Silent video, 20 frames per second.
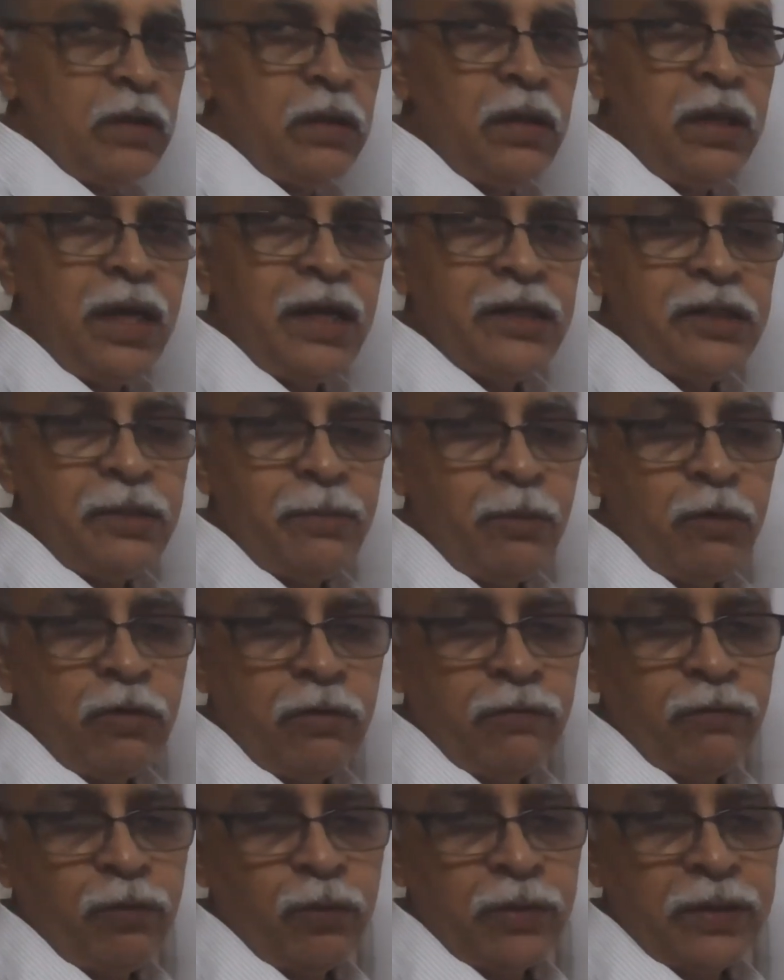Large amount
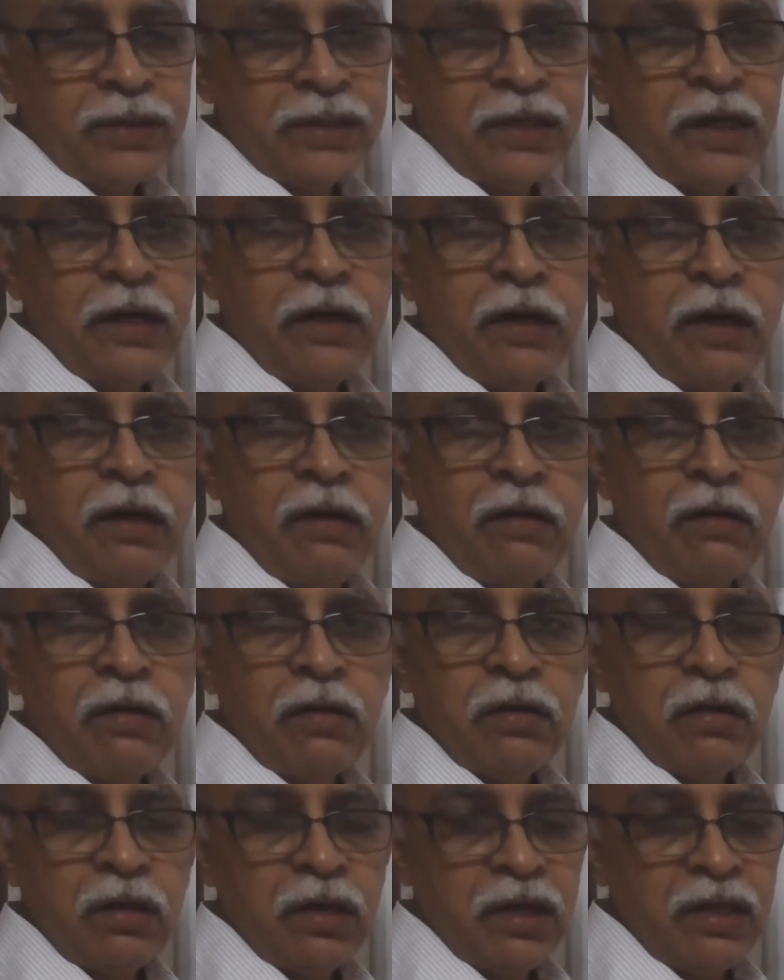of yolk is contained
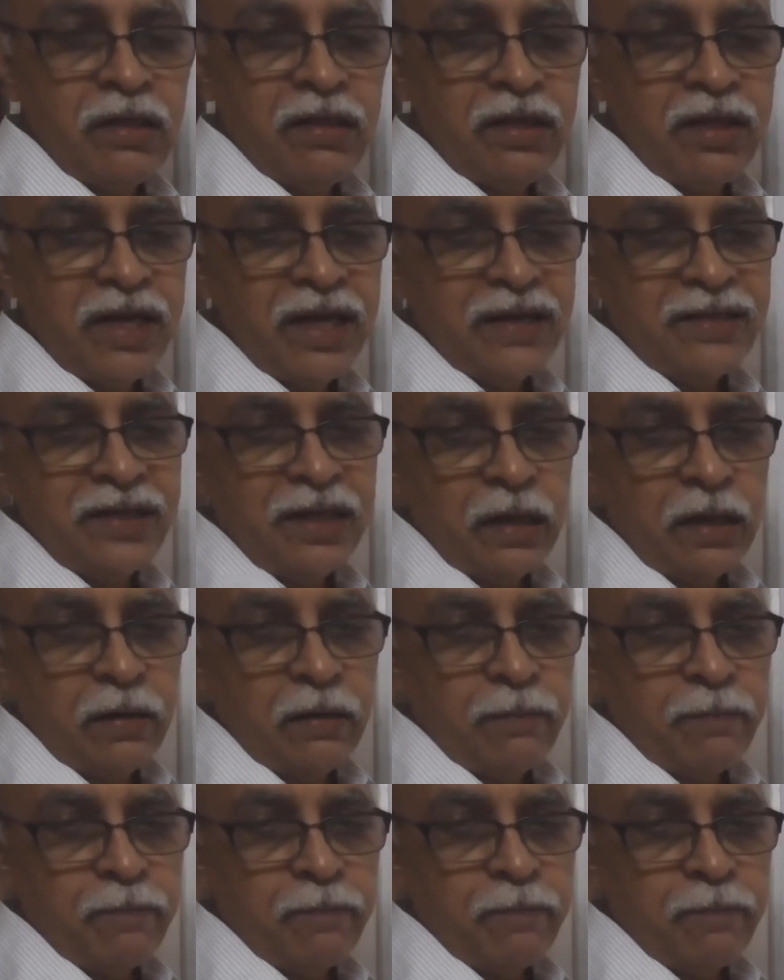in the egg cell.